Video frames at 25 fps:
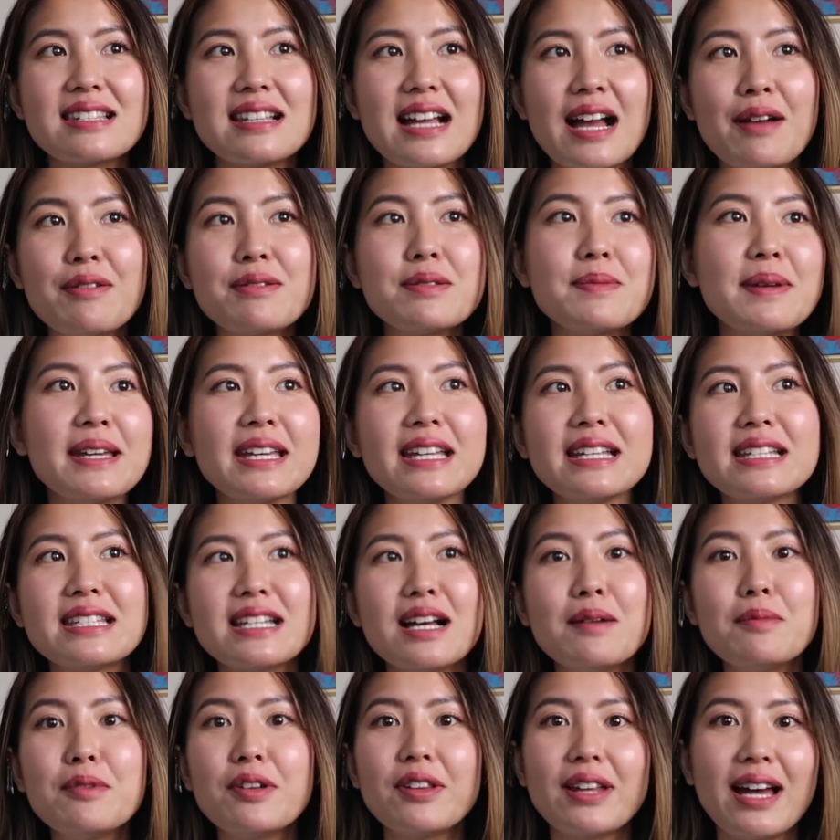I was making
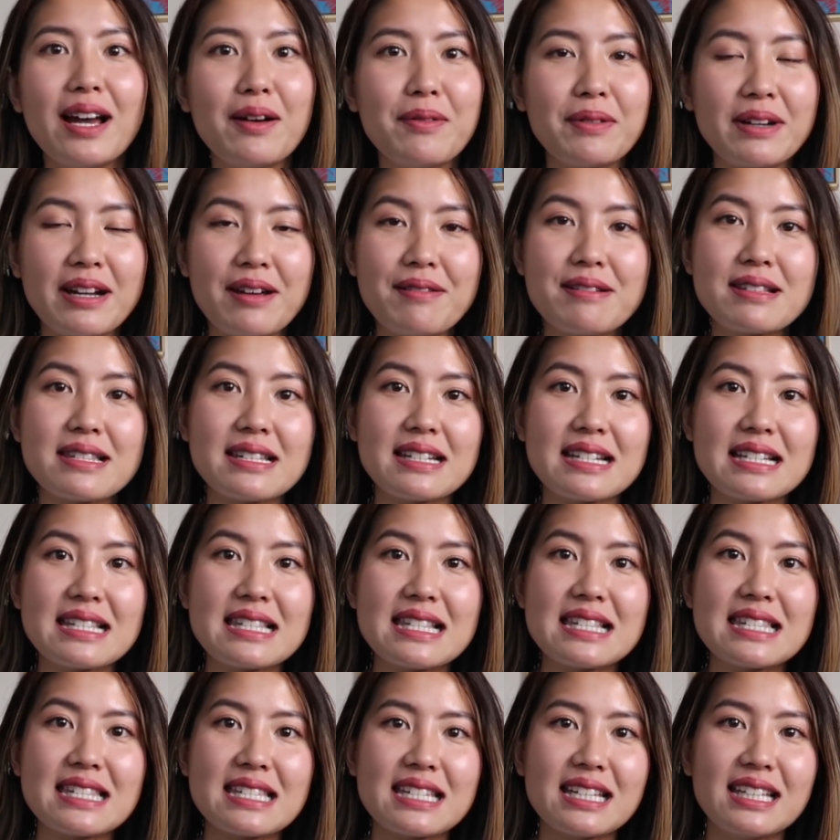double that when I was an
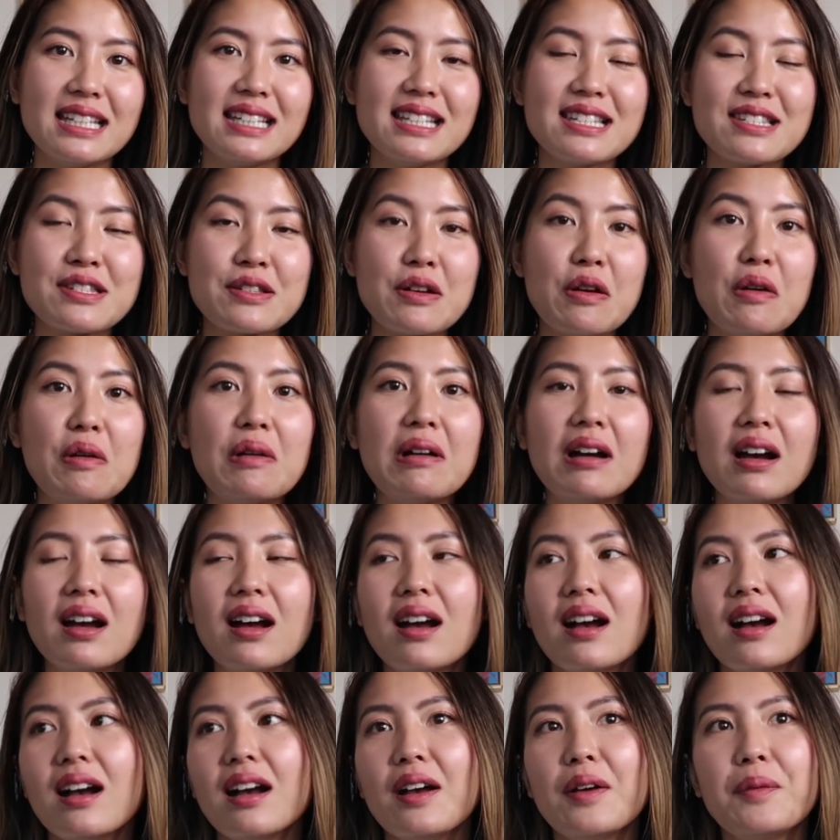assistant. So,
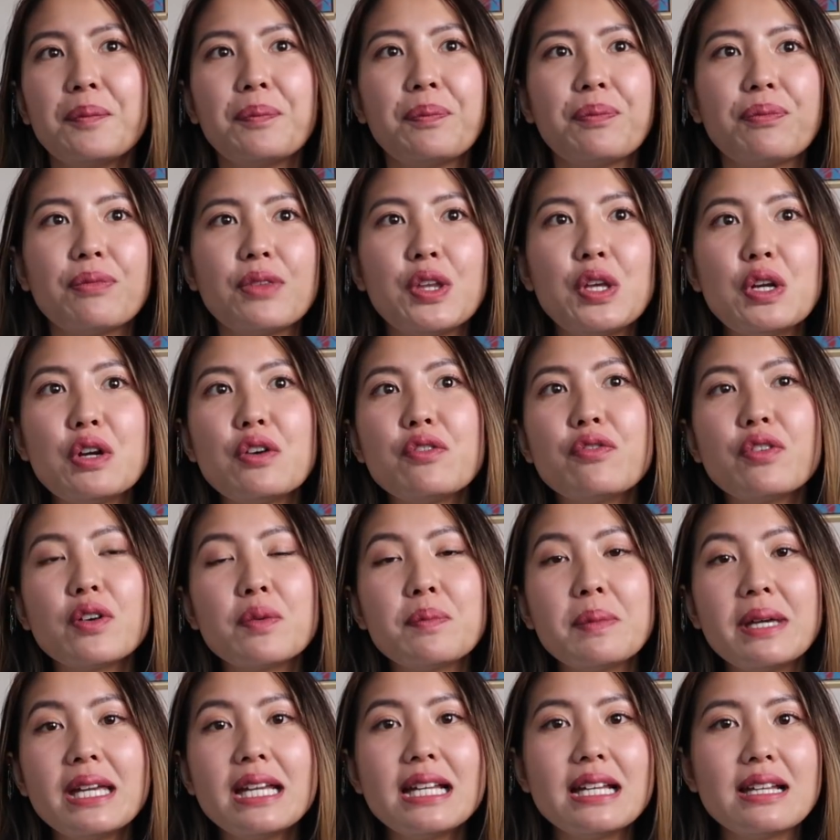you know, for
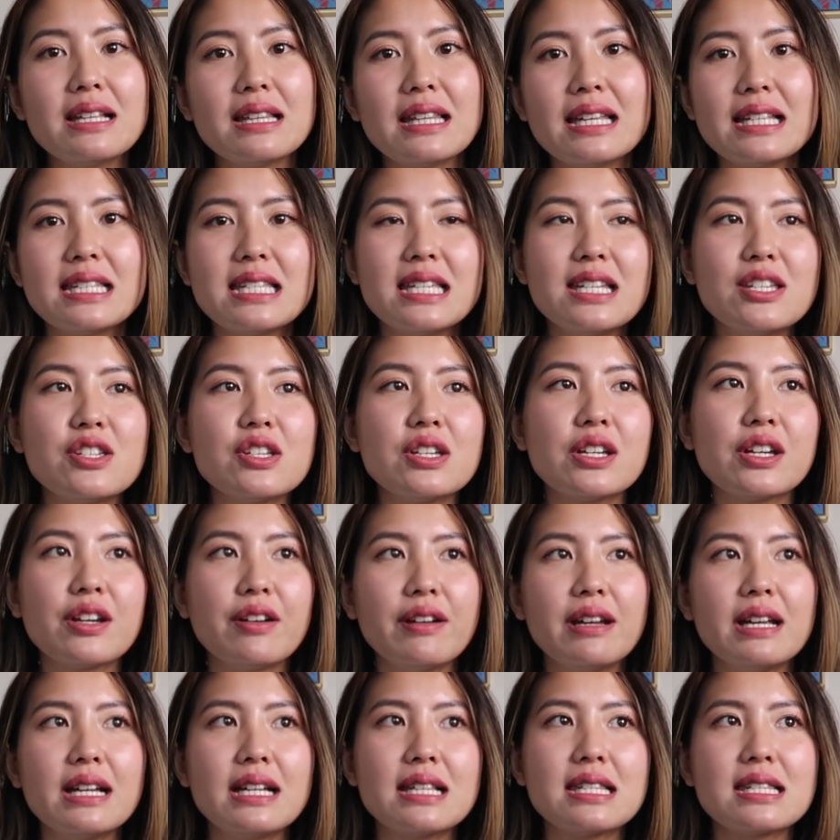me, like, teaching in
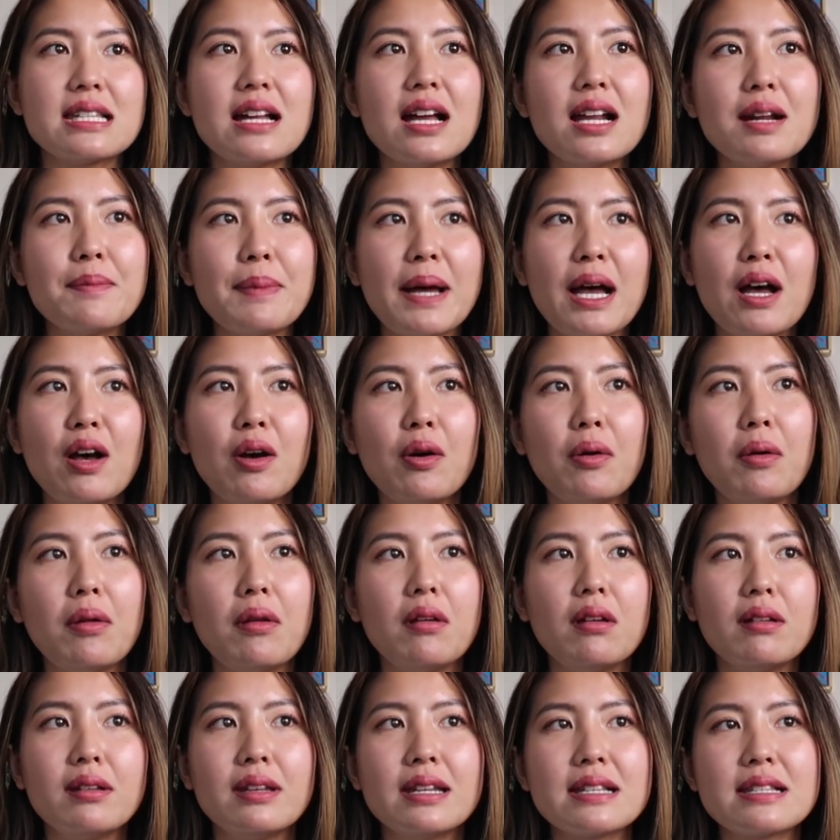Korea, it's not about
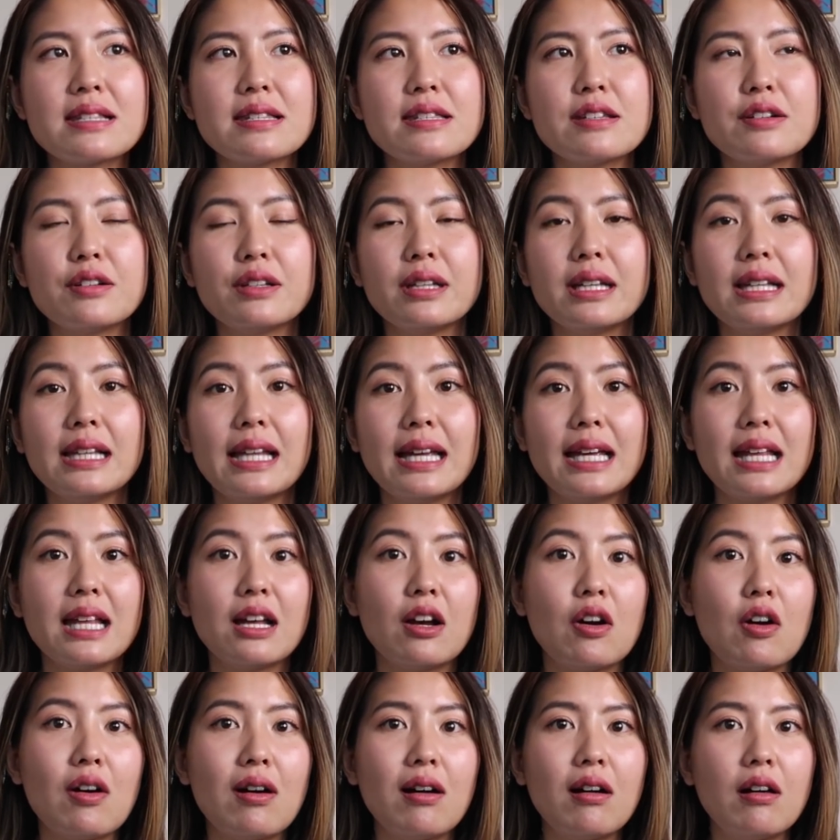necessarily like
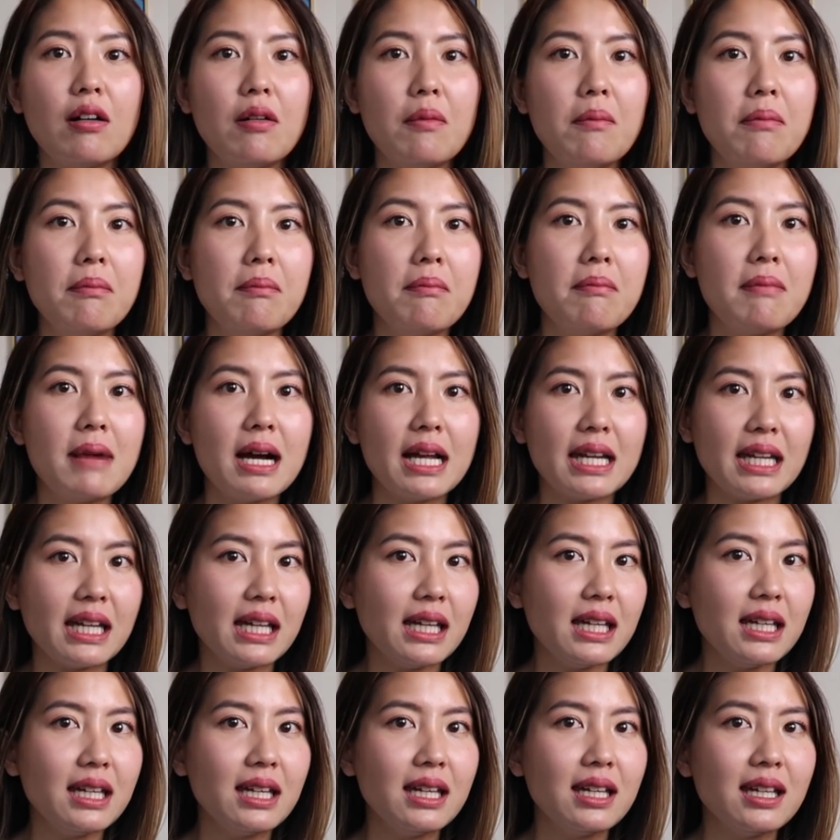
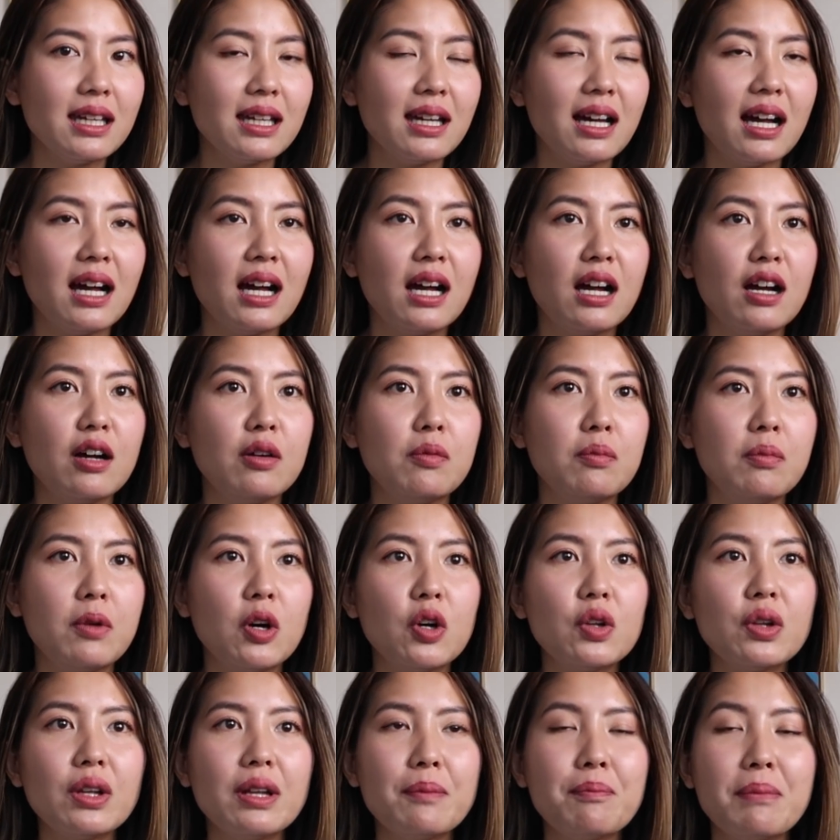money.
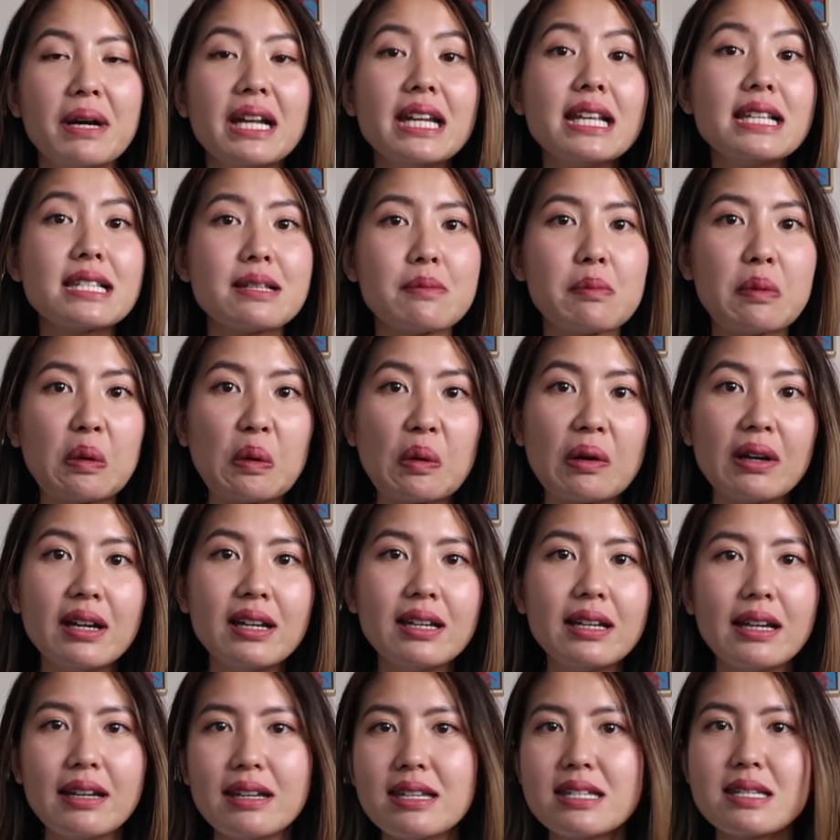Money is
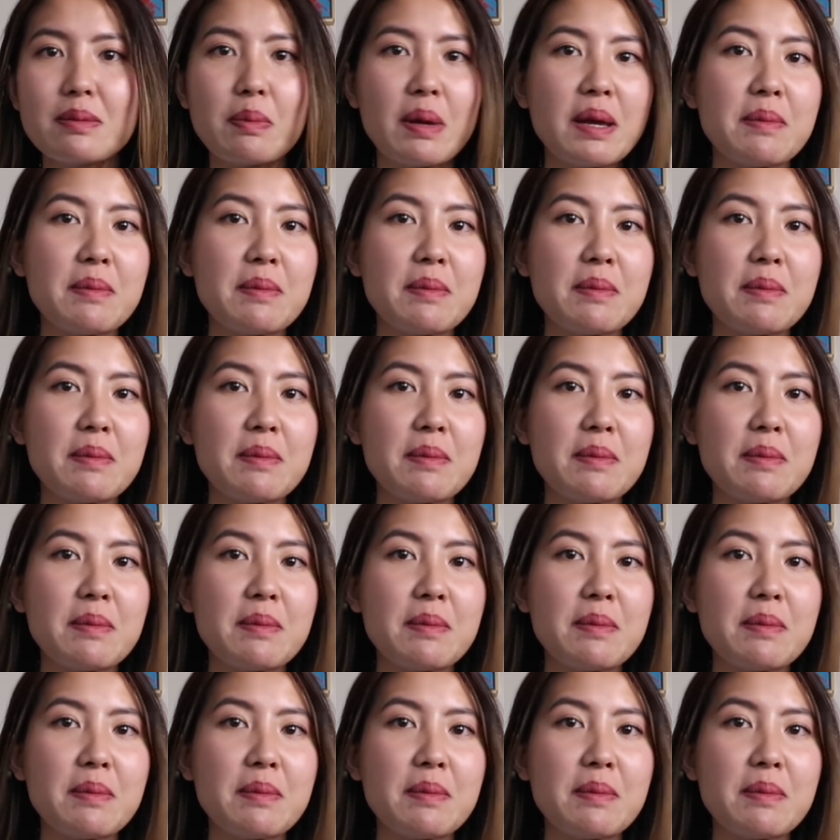important. I need to